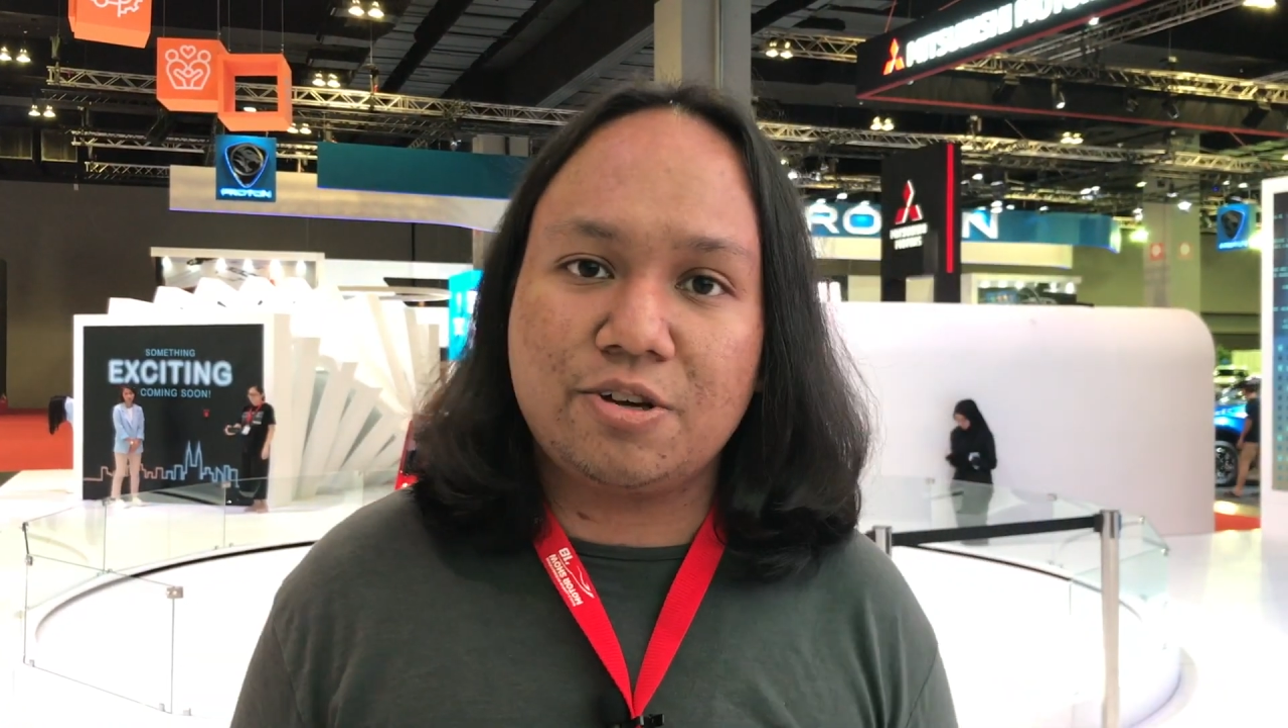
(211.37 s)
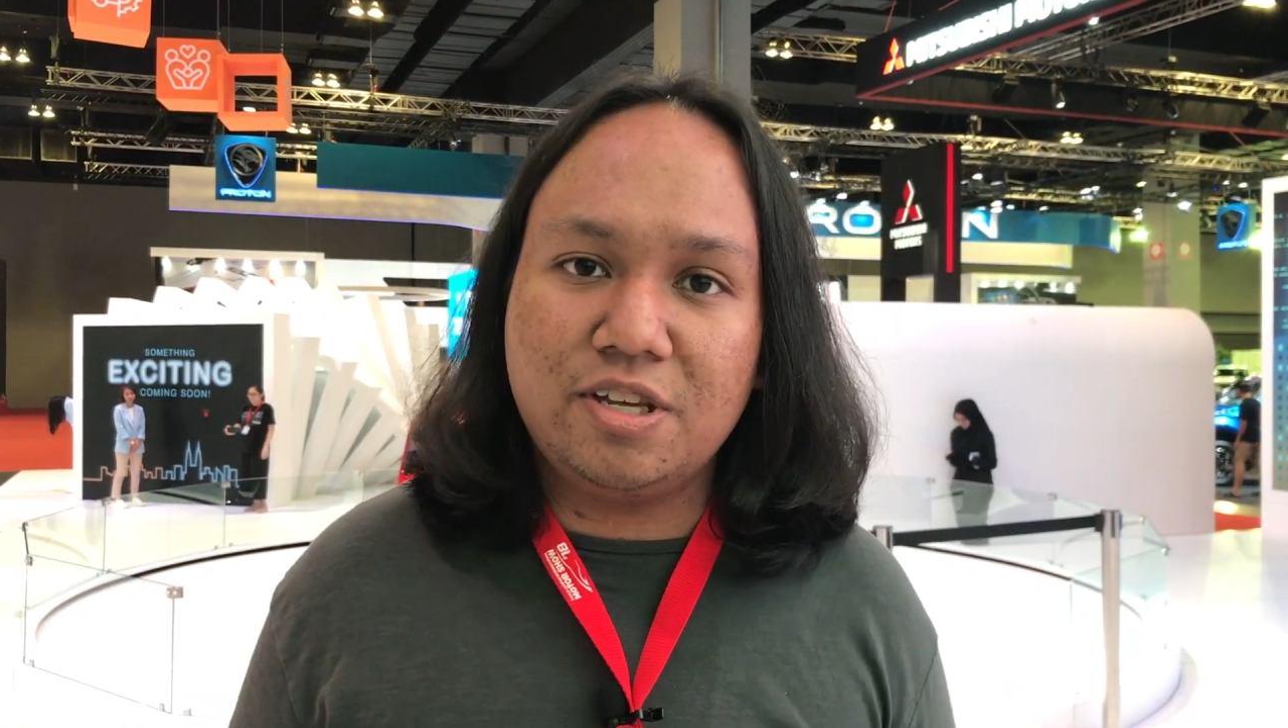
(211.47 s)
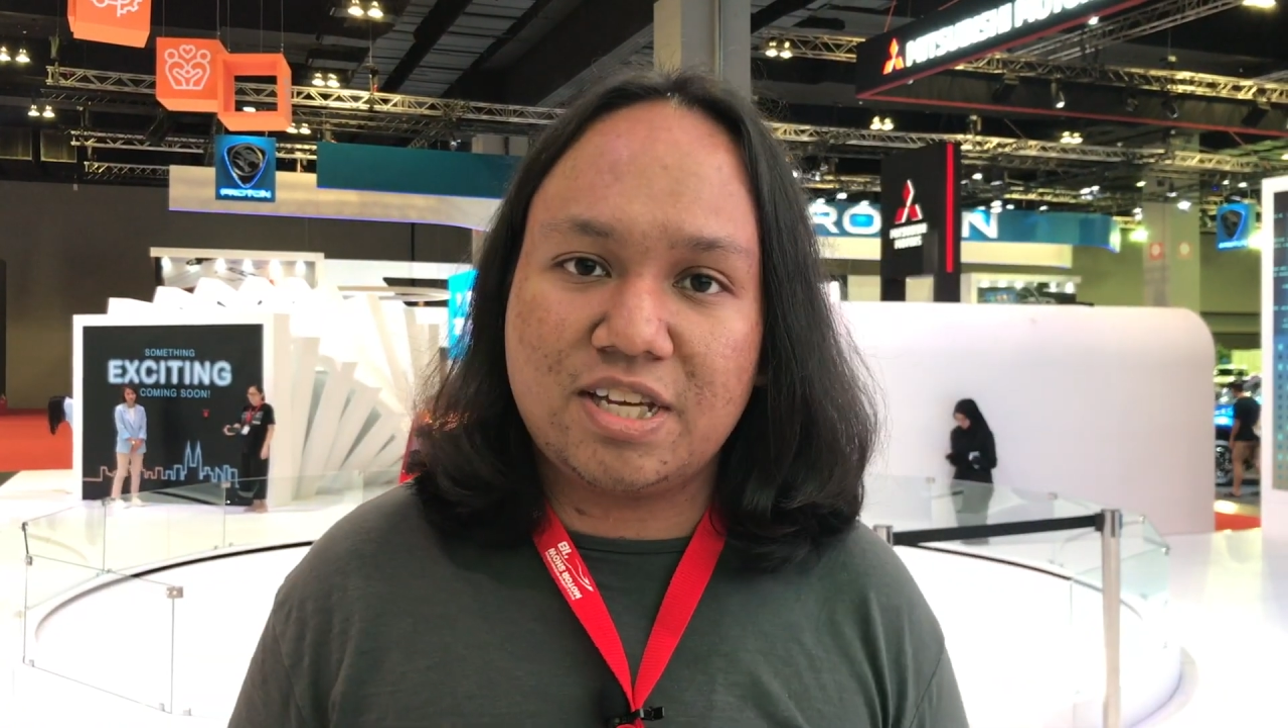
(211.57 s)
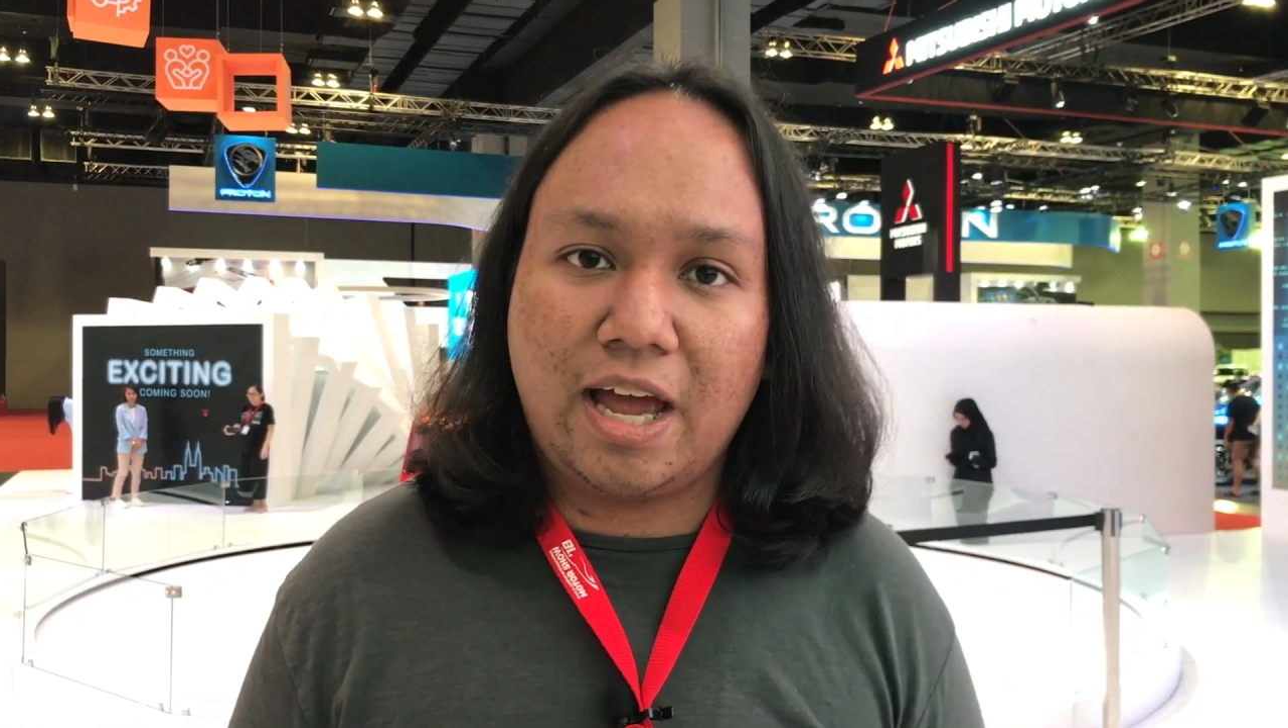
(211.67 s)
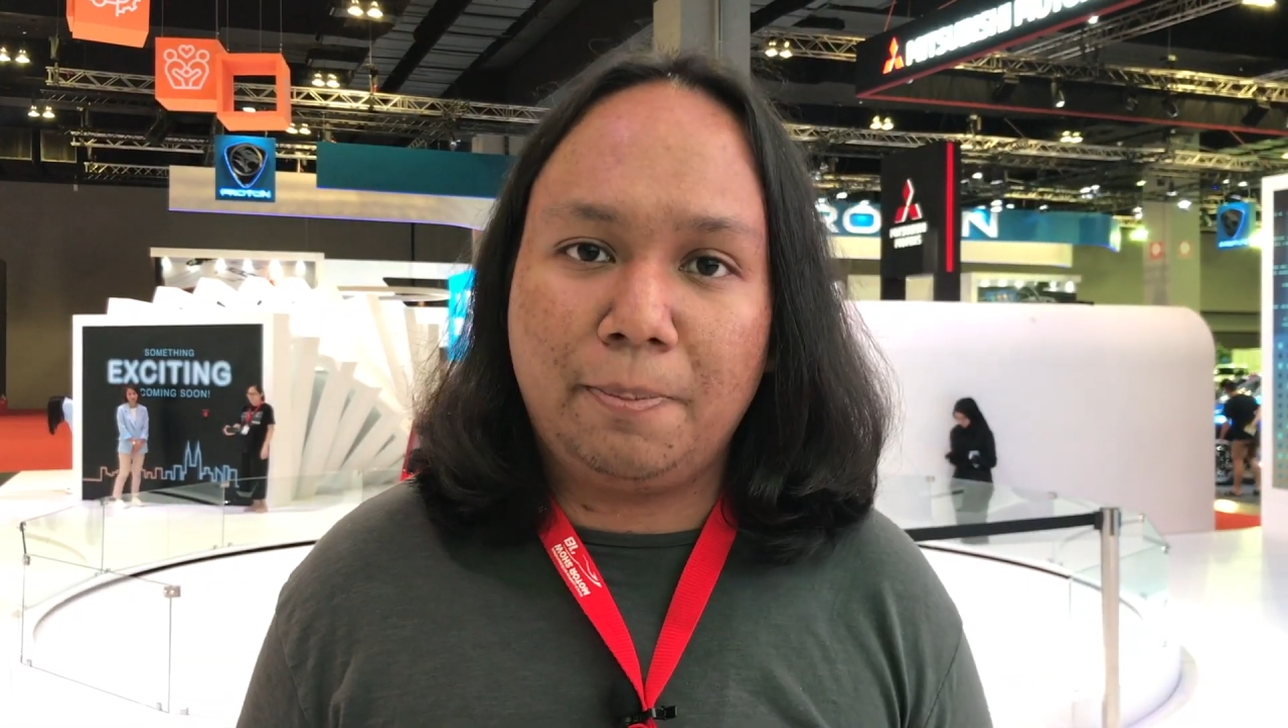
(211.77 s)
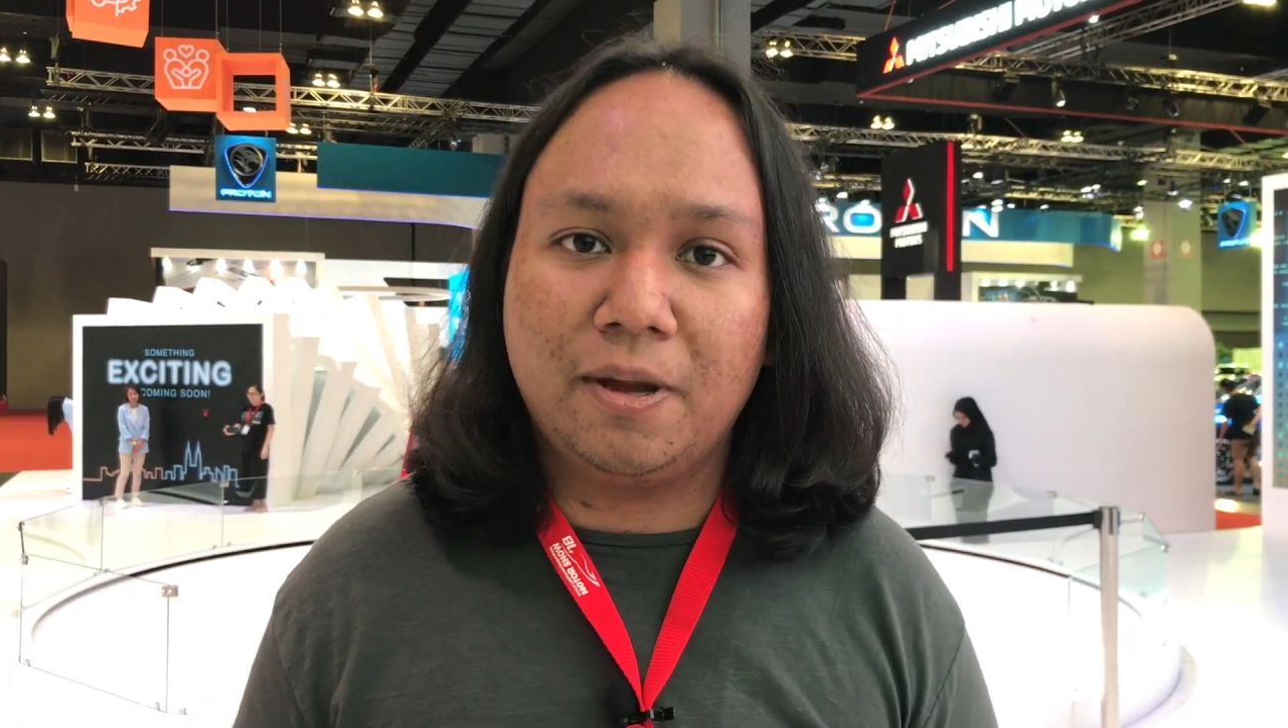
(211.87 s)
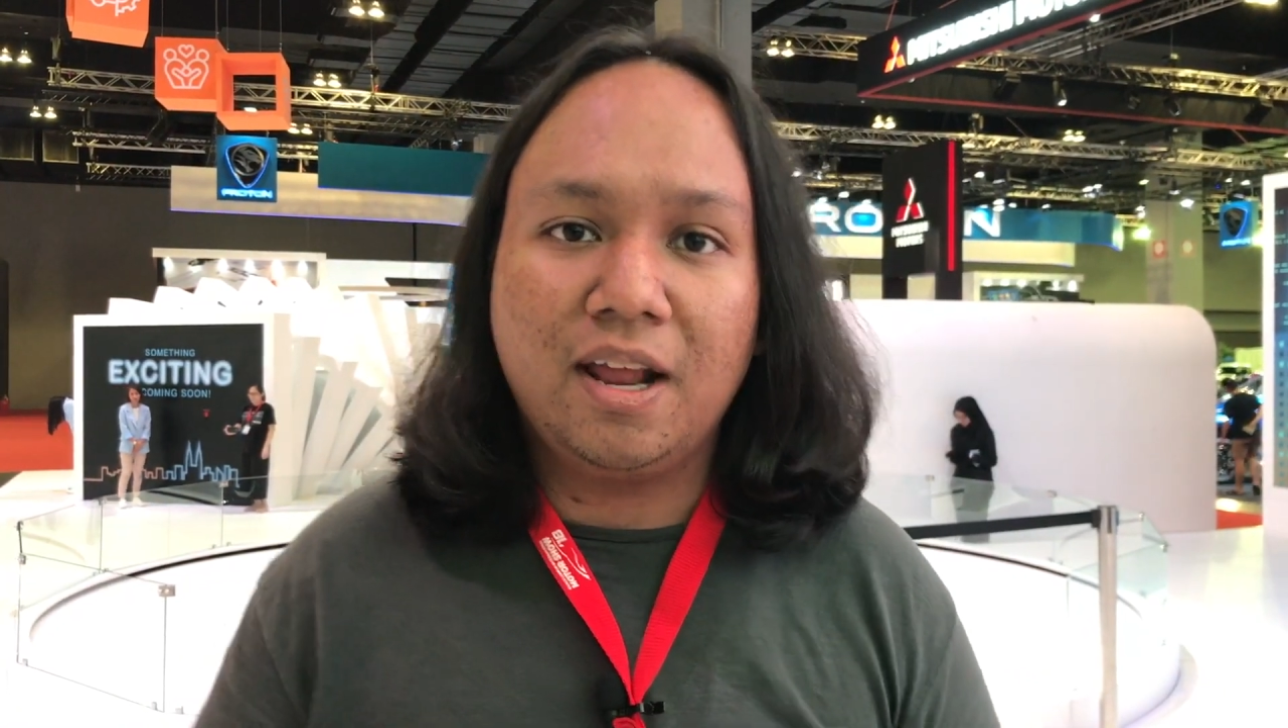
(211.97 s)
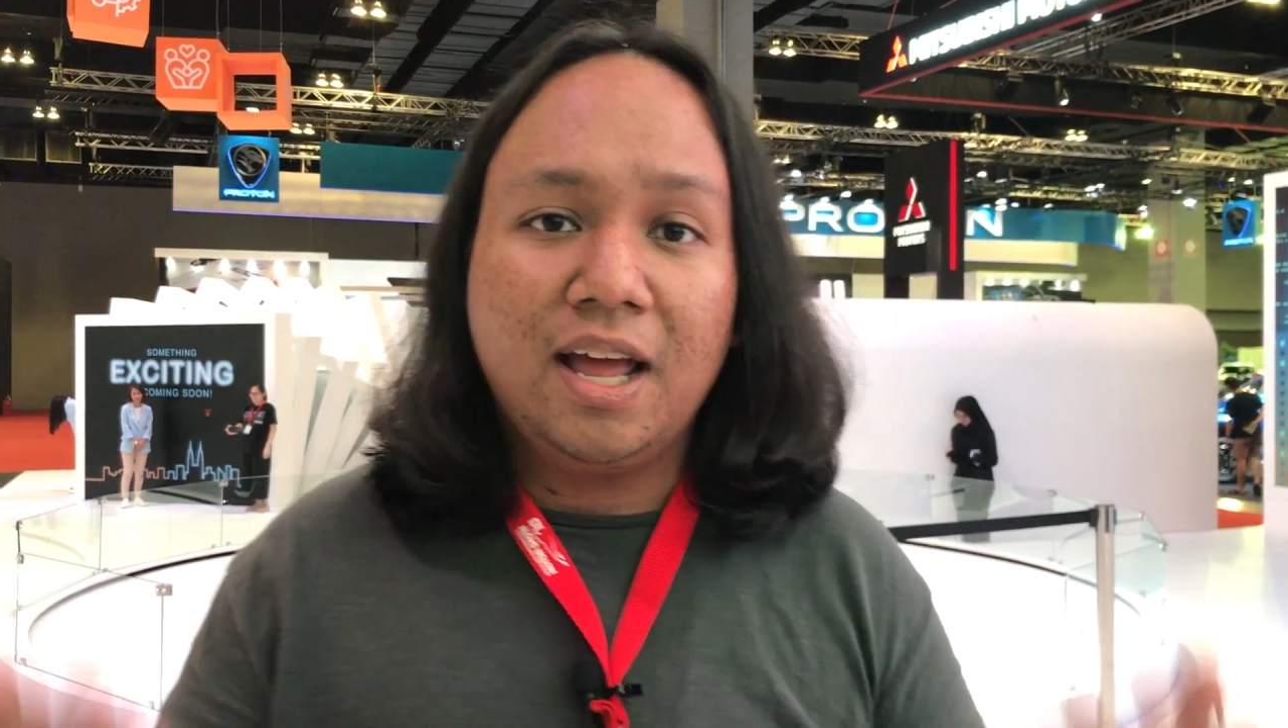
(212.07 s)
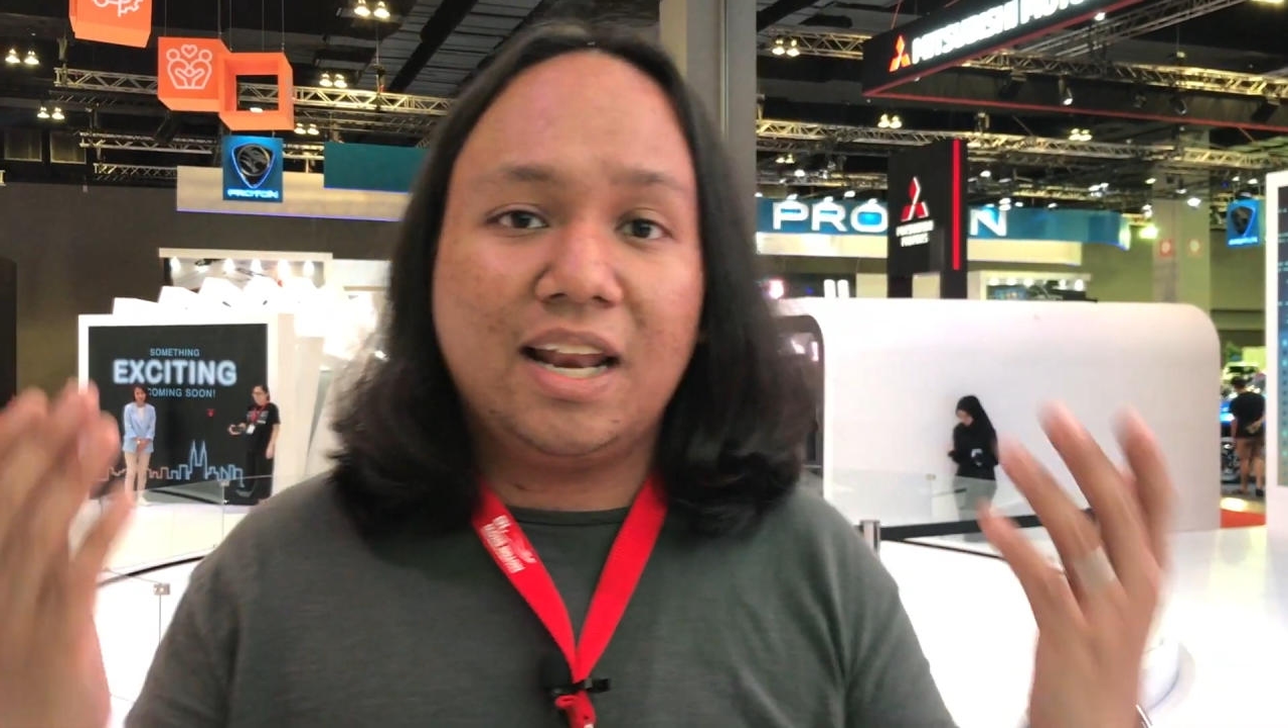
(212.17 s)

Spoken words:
going to happen,